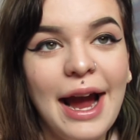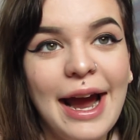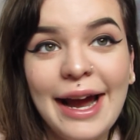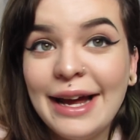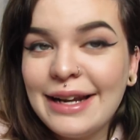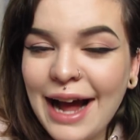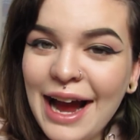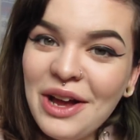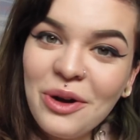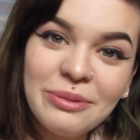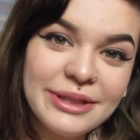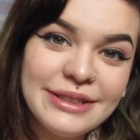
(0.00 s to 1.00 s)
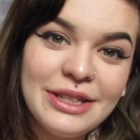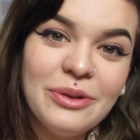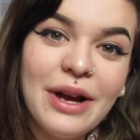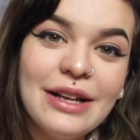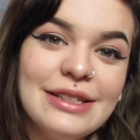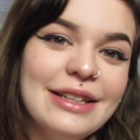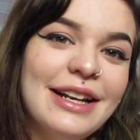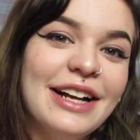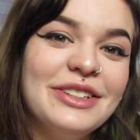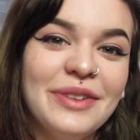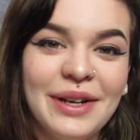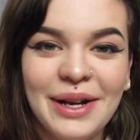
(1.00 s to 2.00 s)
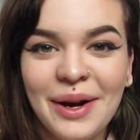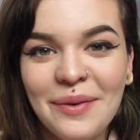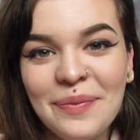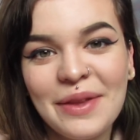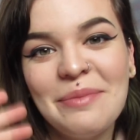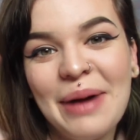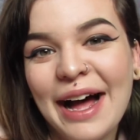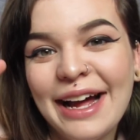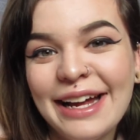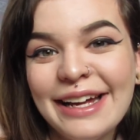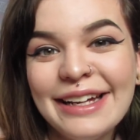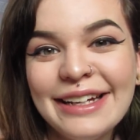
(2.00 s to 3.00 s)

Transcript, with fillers: and I hope to see you guys in the next video. Bye.